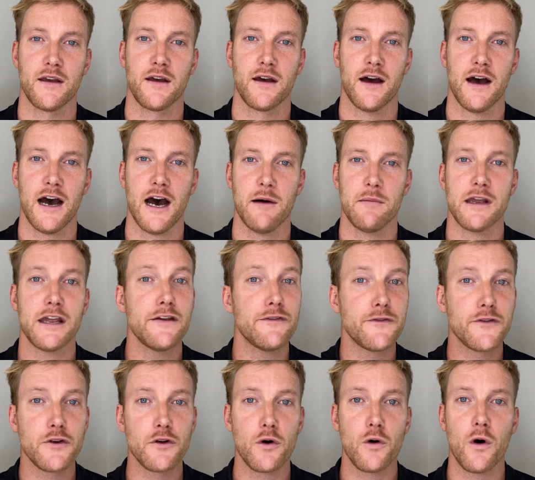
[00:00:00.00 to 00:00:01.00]
Um,
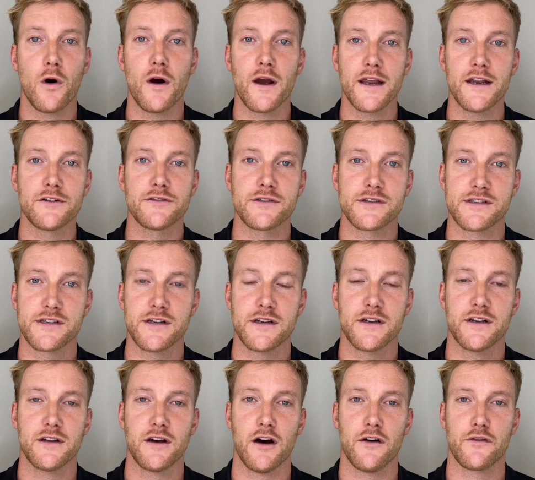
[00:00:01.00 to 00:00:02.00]
if you're
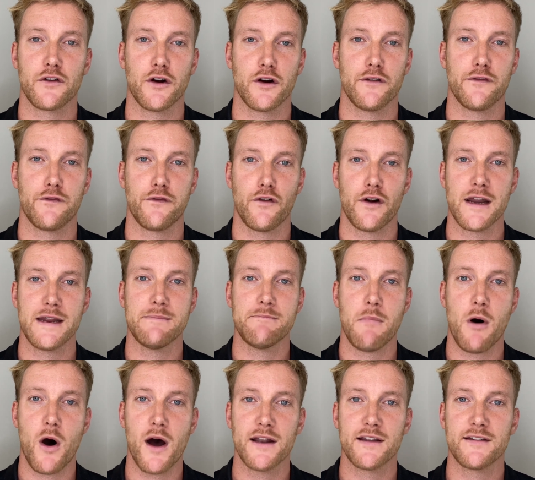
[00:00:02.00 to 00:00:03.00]
interested, I've got a free
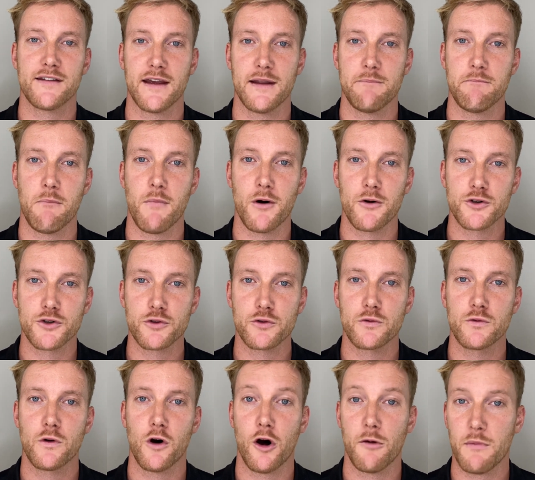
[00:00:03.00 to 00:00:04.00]
mindset
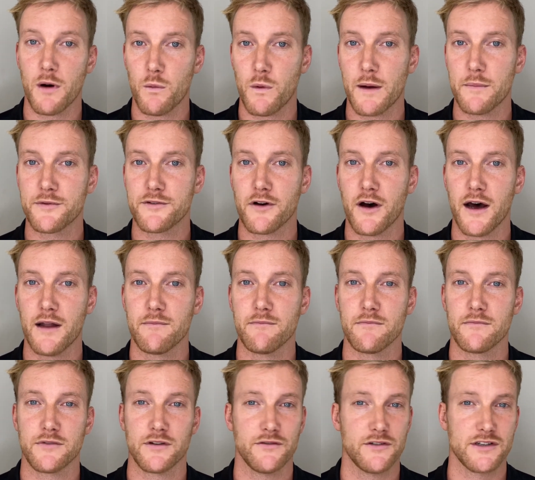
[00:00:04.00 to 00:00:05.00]
module on my website.
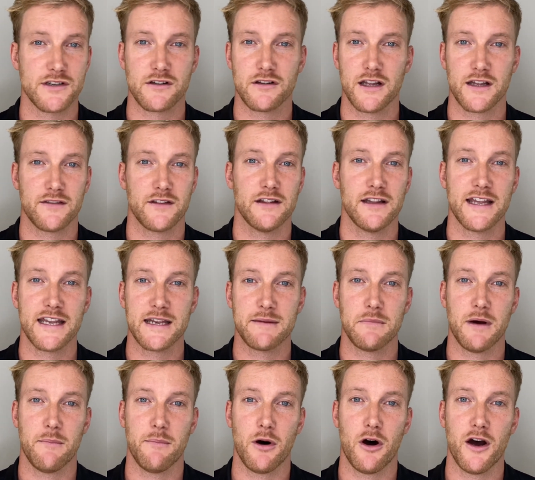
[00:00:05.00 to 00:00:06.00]
So if you just click the link in
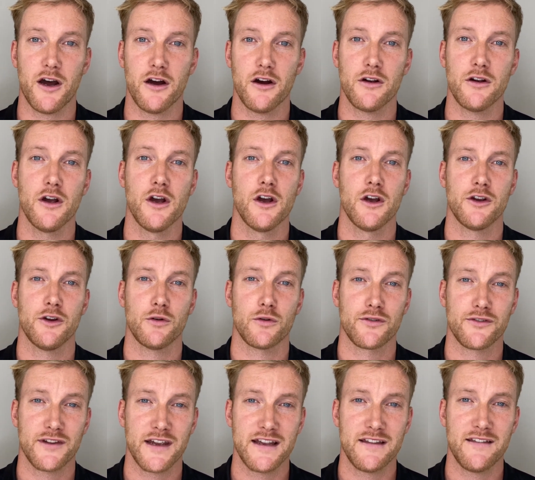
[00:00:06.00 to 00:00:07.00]
my bio, you'll see